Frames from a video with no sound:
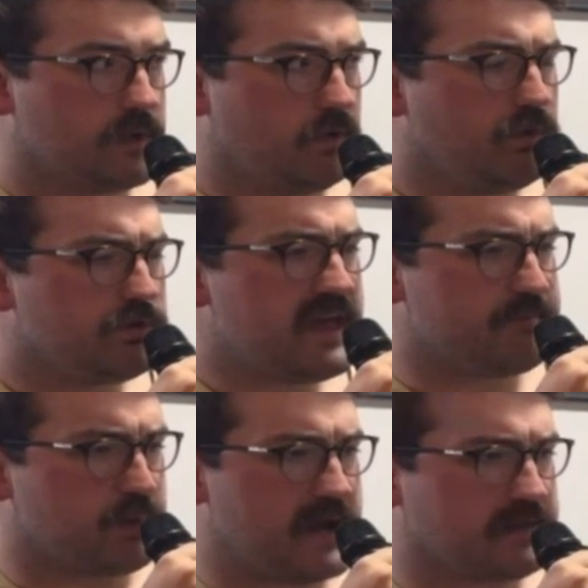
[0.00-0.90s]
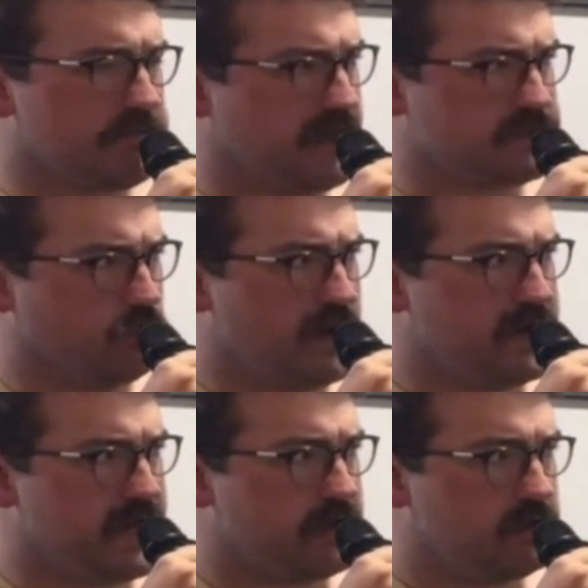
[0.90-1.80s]
What do they have Bradley Mann's weight
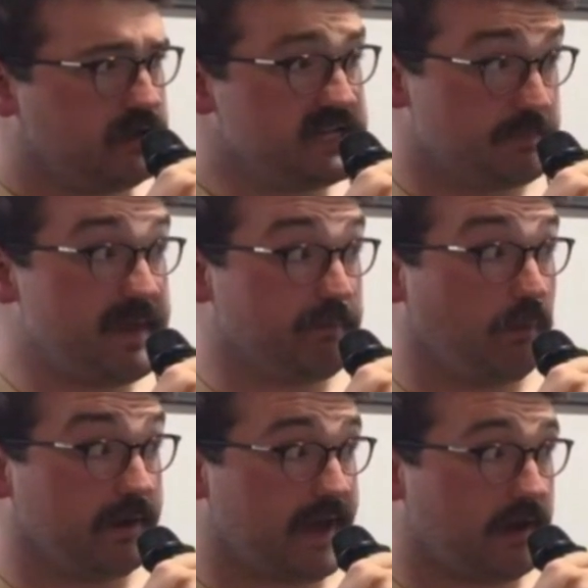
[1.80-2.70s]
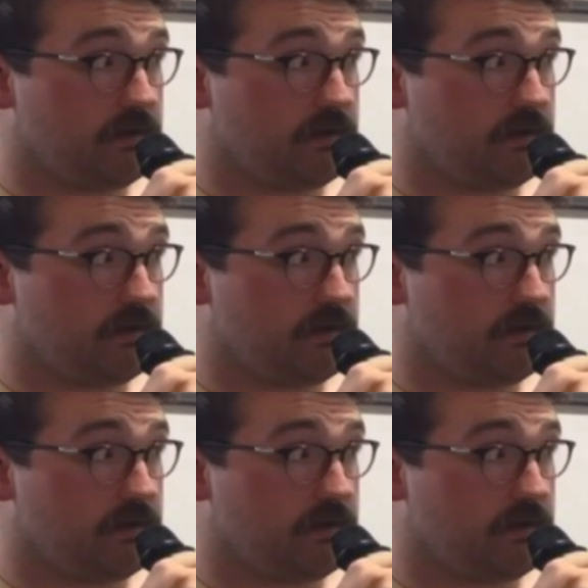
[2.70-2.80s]
at? He's a big boy now.